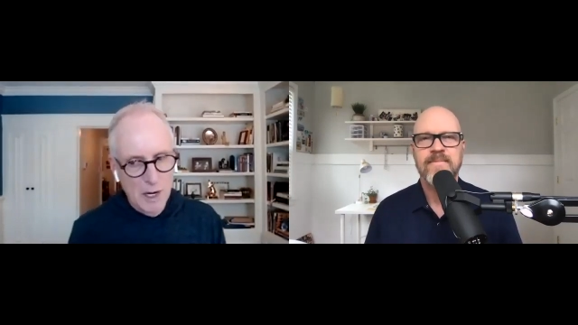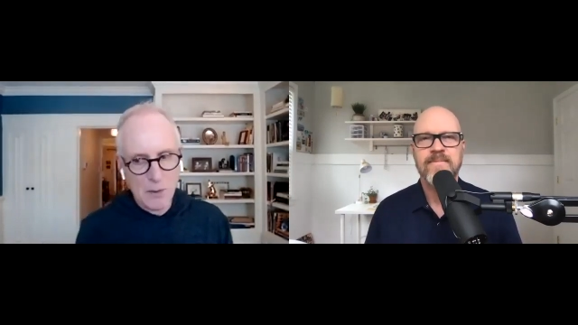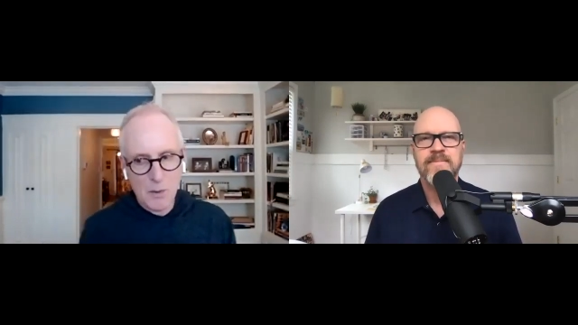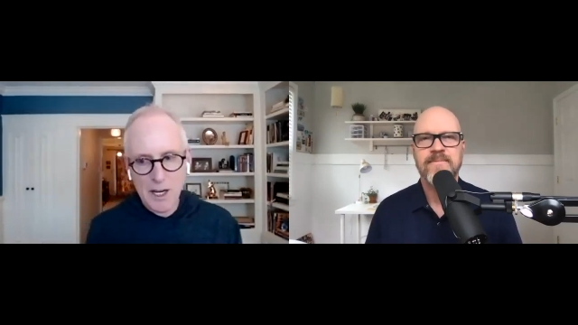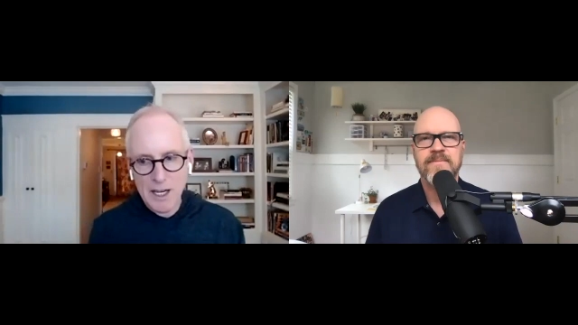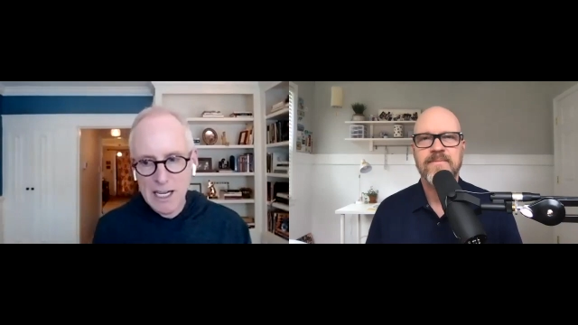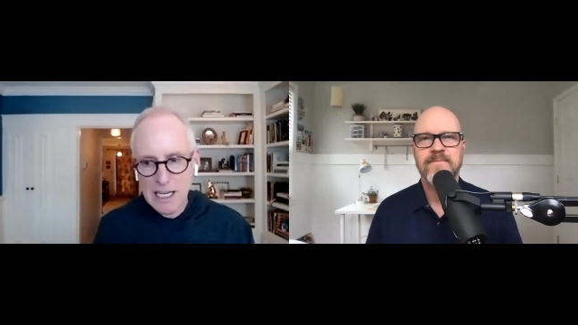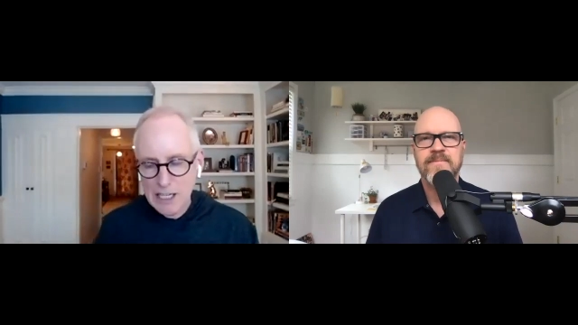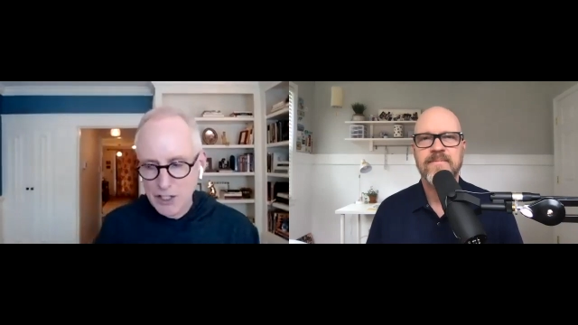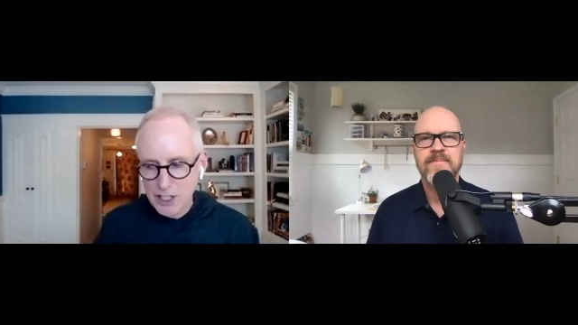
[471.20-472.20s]
Speaker 1: away.
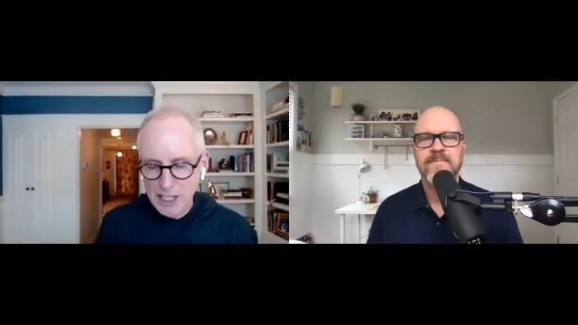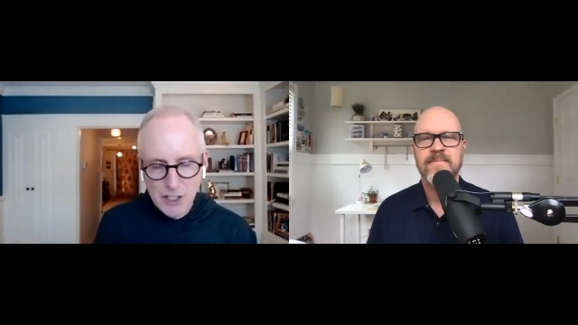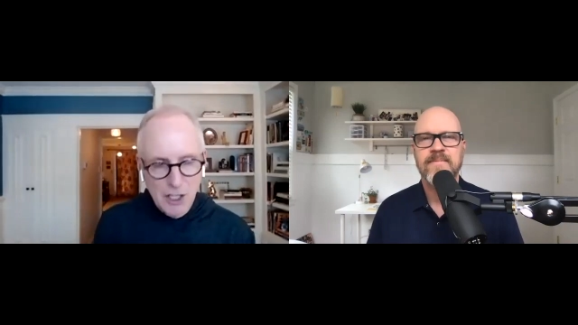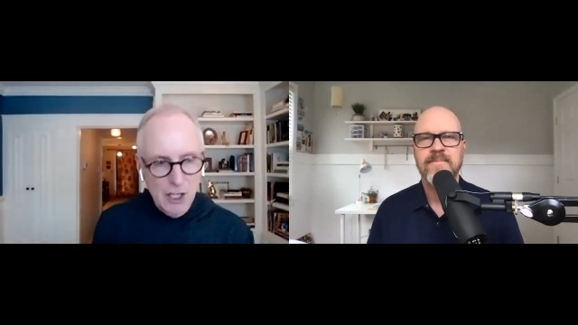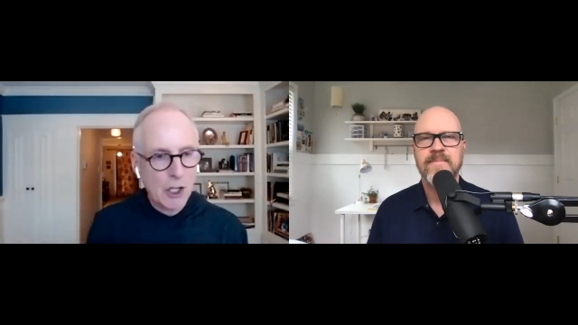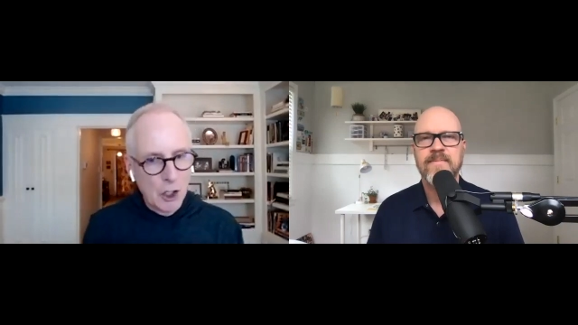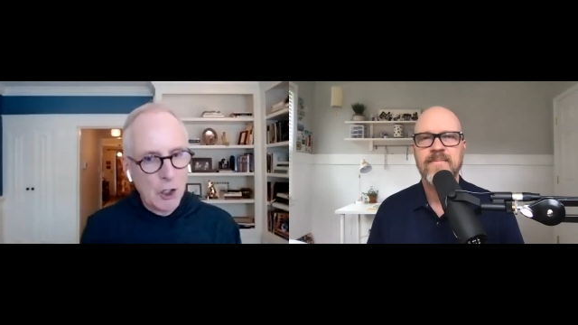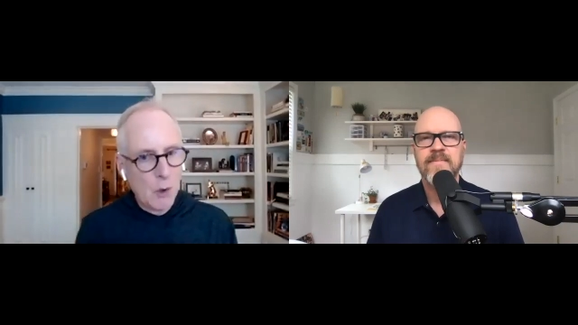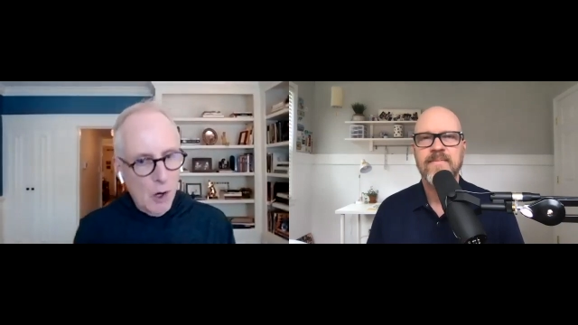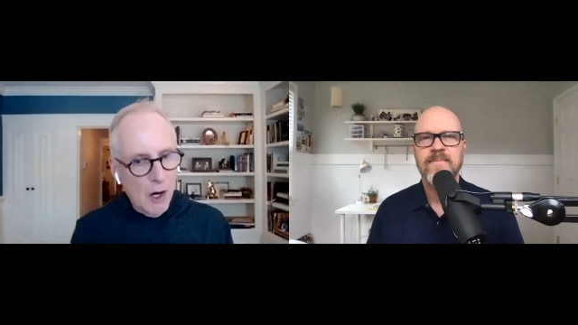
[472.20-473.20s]
She says, you
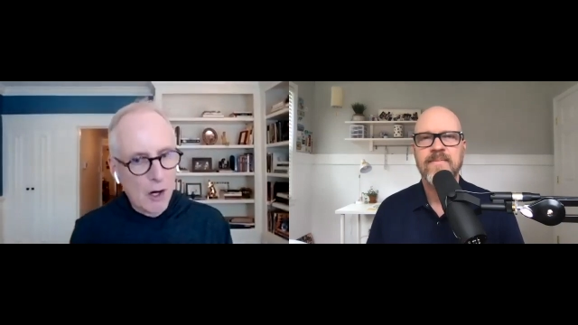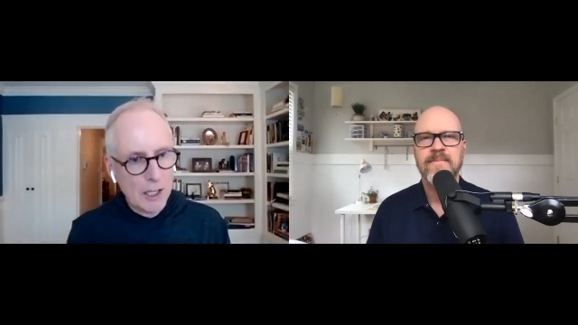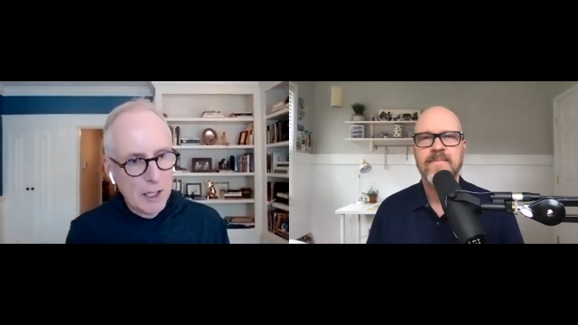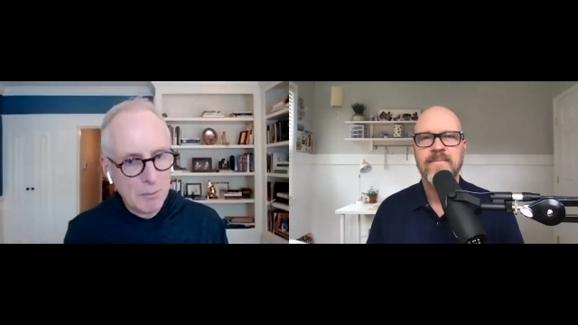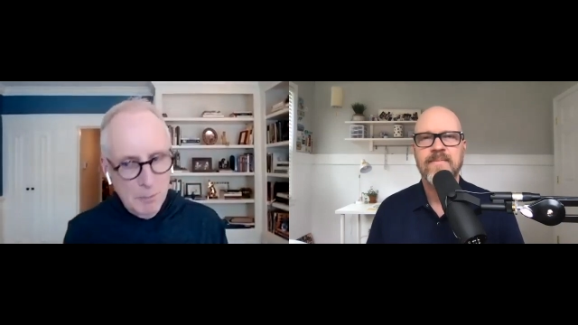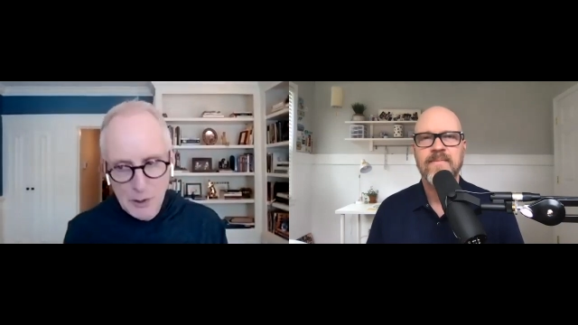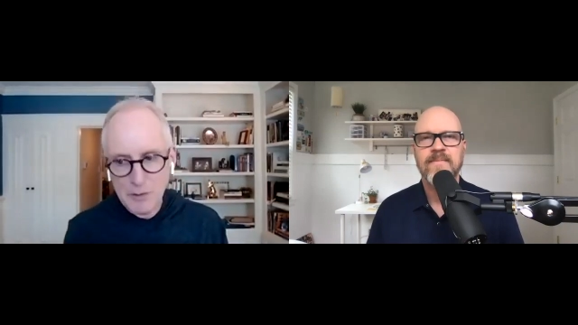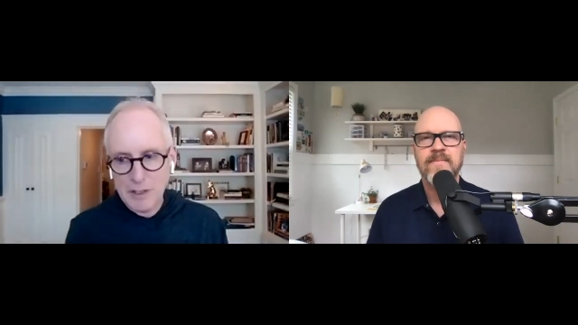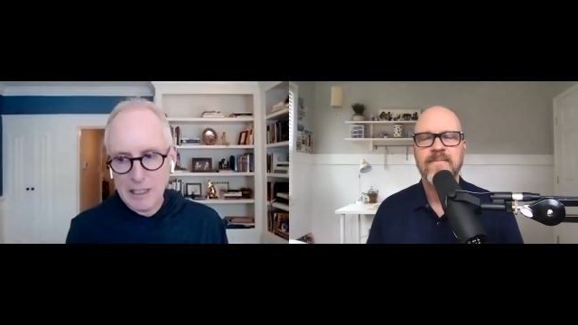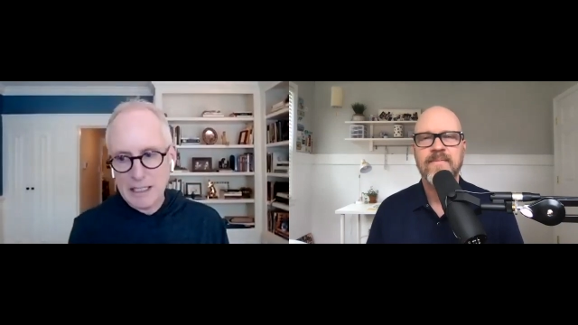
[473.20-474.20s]
are
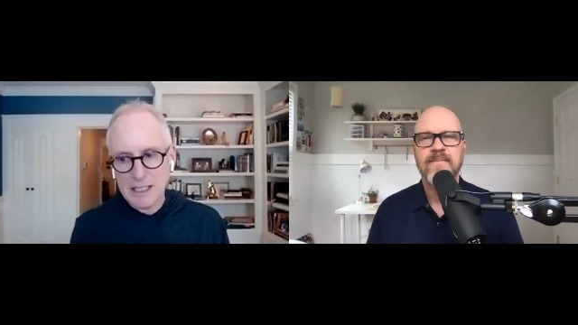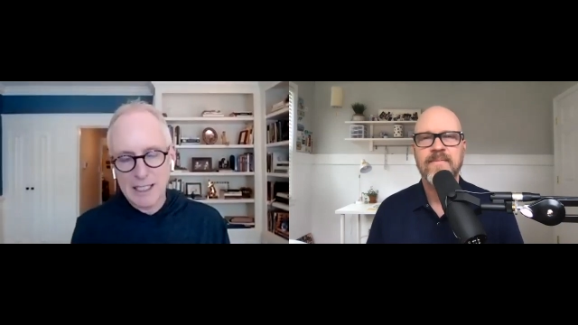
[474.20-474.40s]
imperfect.